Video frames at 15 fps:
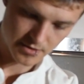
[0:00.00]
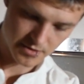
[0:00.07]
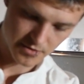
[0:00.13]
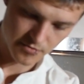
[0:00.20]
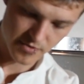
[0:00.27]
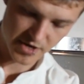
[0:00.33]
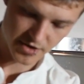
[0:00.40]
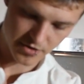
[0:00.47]

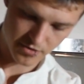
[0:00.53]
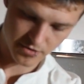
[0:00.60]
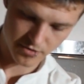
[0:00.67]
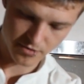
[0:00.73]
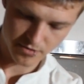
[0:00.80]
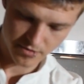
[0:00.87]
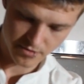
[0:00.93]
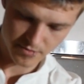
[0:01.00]
ragu,
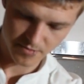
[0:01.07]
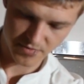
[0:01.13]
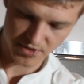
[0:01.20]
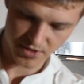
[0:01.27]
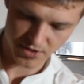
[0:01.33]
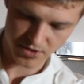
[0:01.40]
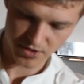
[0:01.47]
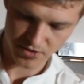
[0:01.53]
but
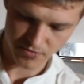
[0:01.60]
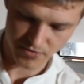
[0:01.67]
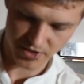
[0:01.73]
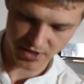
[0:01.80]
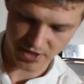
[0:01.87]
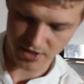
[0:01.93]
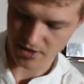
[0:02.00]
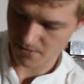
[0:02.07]
you just want to
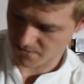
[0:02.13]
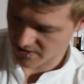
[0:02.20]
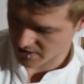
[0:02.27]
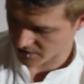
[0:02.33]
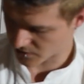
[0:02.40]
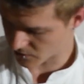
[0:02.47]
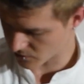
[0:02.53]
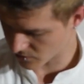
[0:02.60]
get your
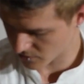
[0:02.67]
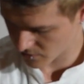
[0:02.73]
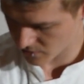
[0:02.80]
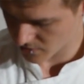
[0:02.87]
basil